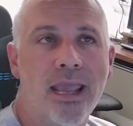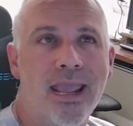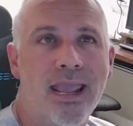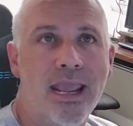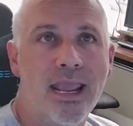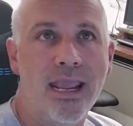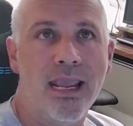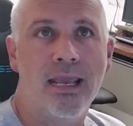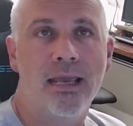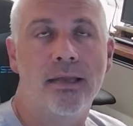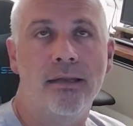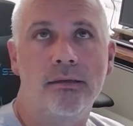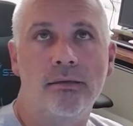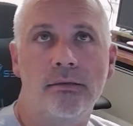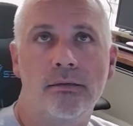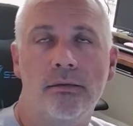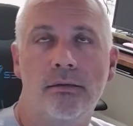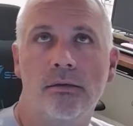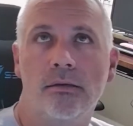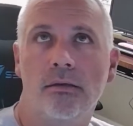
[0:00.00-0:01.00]
And
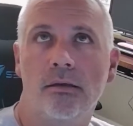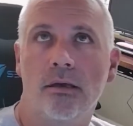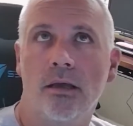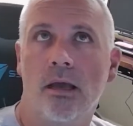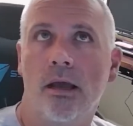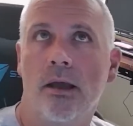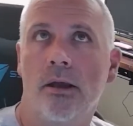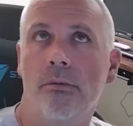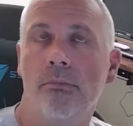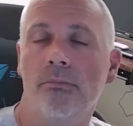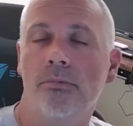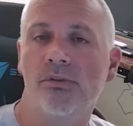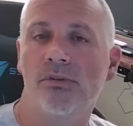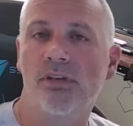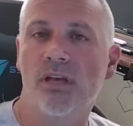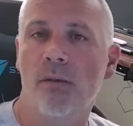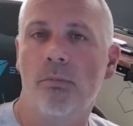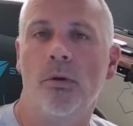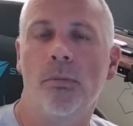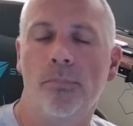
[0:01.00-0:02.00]
um, there's a
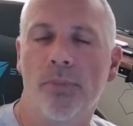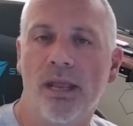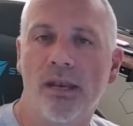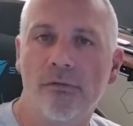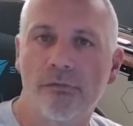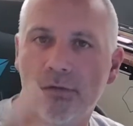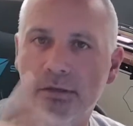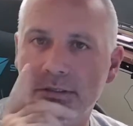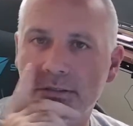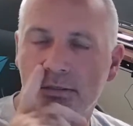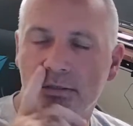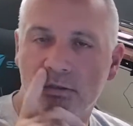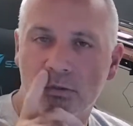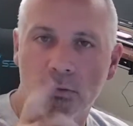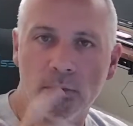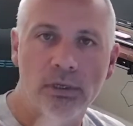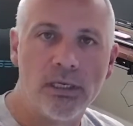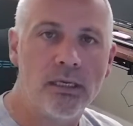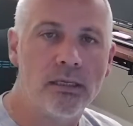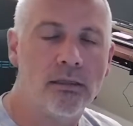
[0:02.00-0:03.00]
couple benefits to
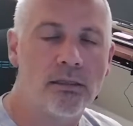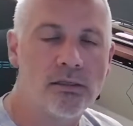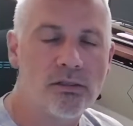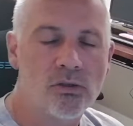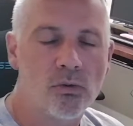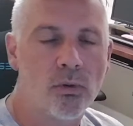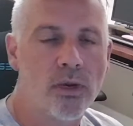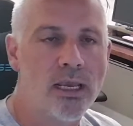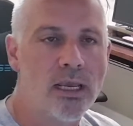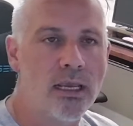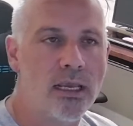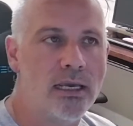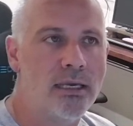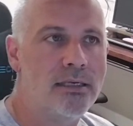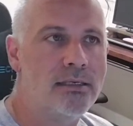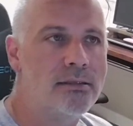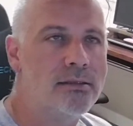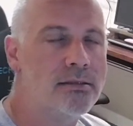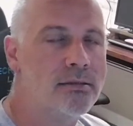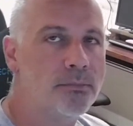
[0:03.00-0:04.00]
doing it this way
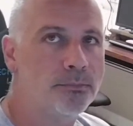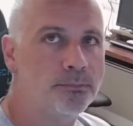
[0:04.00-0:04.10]
is